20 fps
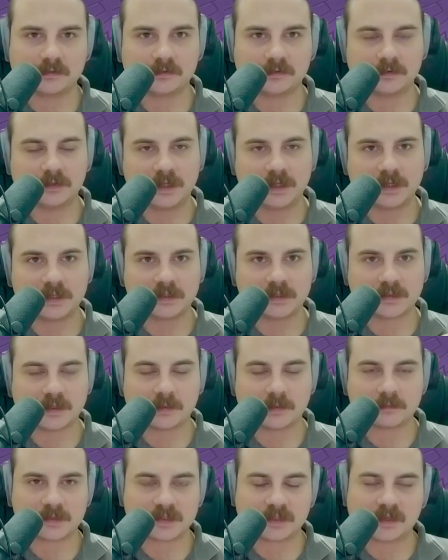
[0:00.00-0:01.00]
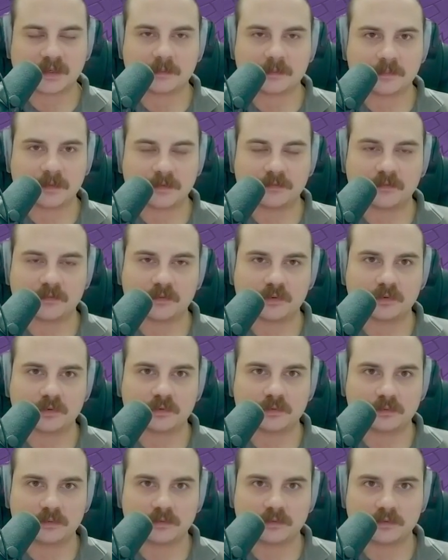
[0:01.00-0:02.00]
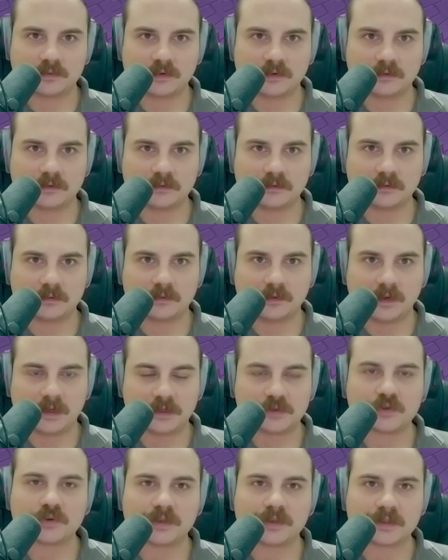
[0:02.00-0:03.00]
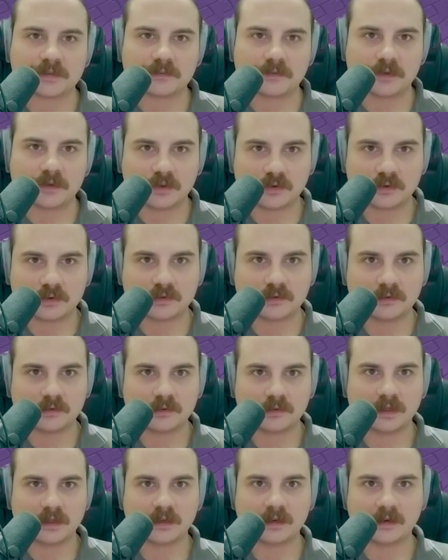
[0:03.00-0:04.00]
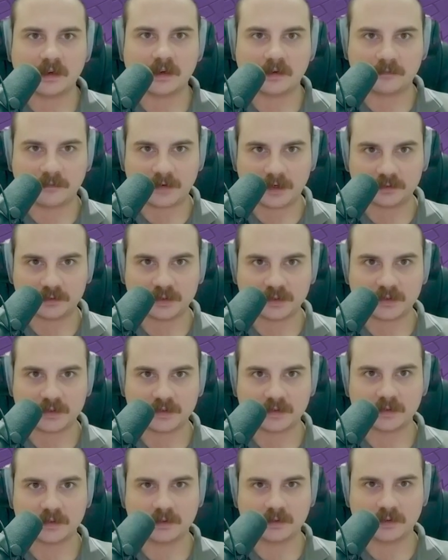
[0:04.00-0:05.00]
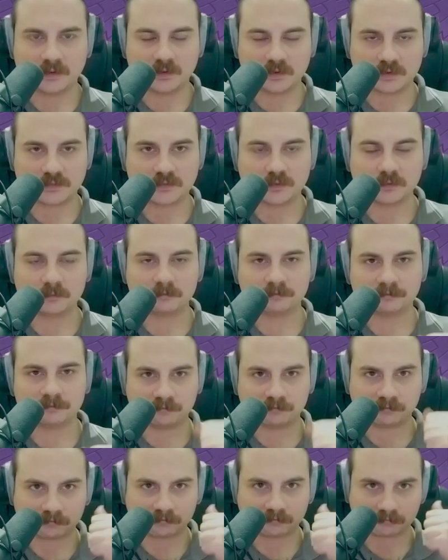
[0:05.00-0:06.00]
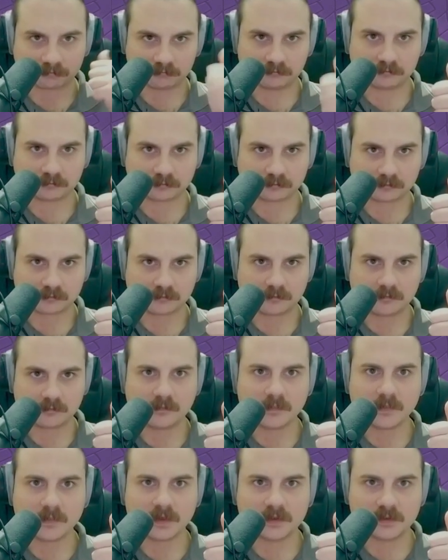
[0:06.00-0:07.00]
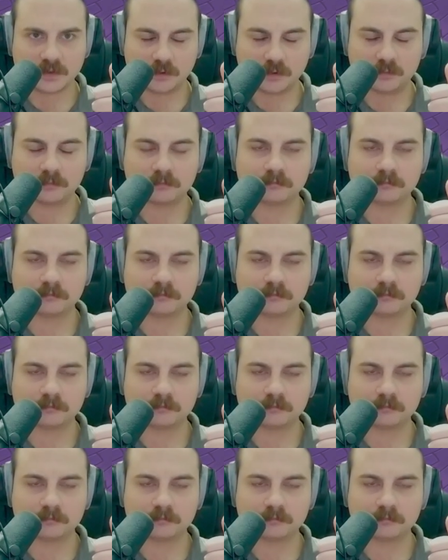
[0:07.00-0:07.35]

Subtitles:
like, subscribe if you enjoyed this video and found it useful. See you.